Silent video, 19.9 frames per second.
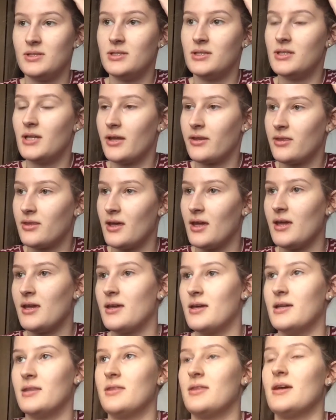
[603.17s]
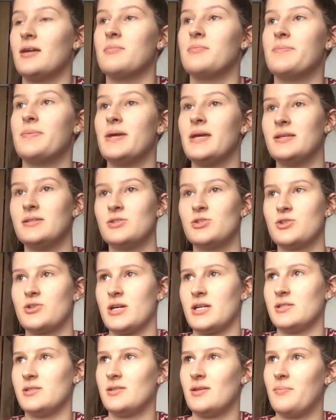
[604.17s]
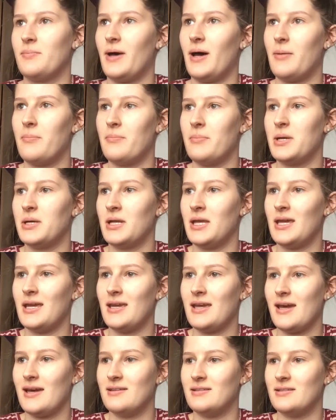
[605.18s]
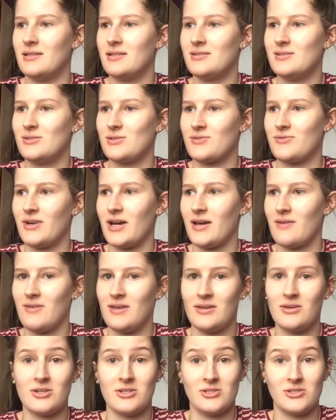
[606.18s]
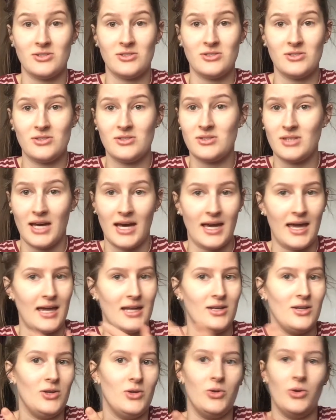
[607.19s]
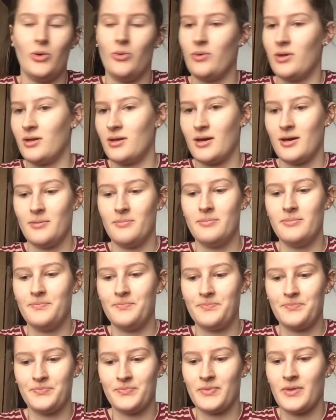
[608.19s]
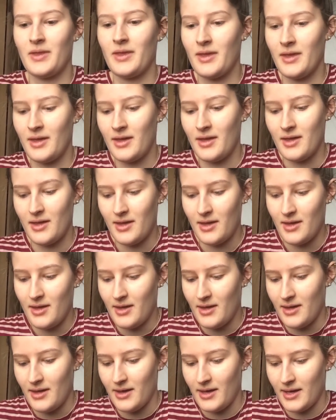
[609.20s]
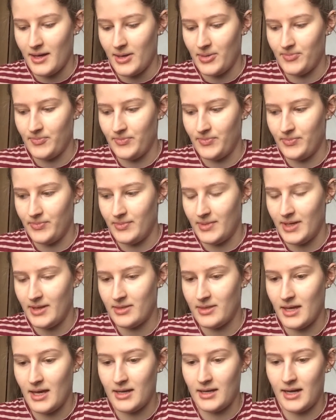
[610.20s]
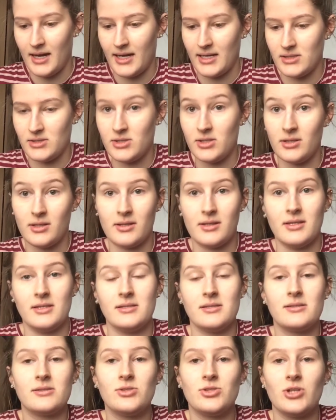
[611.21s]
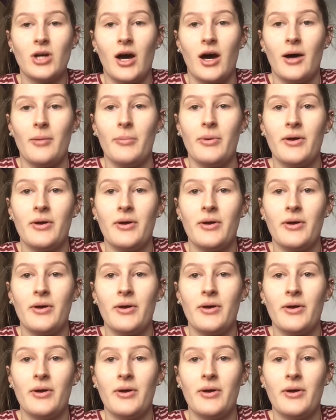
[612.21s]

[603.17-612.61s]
nothing and then being stressed about money and surviving because I had no income. And then I took this job,